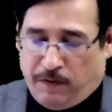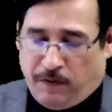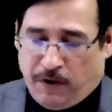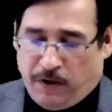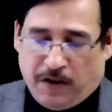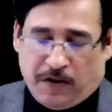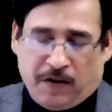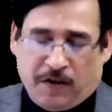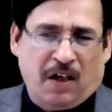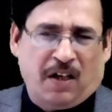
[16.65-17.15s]
we are
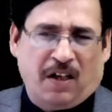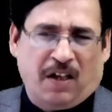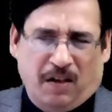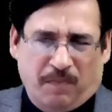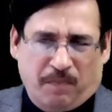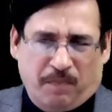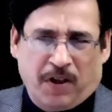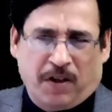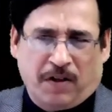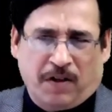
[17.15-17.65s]
starting a
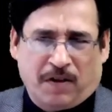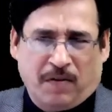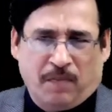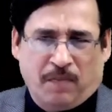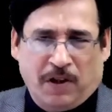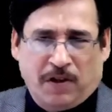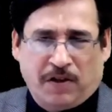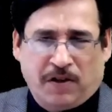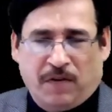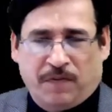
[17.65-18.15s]
pretty
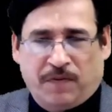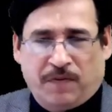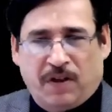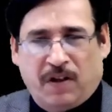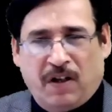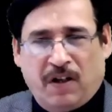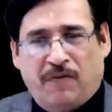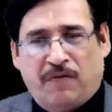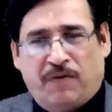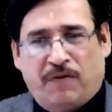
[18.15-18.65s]
simple chapter
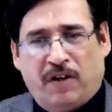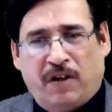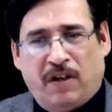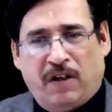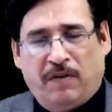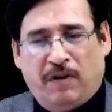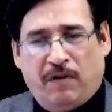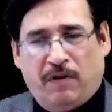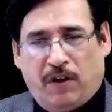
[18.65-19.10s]
after having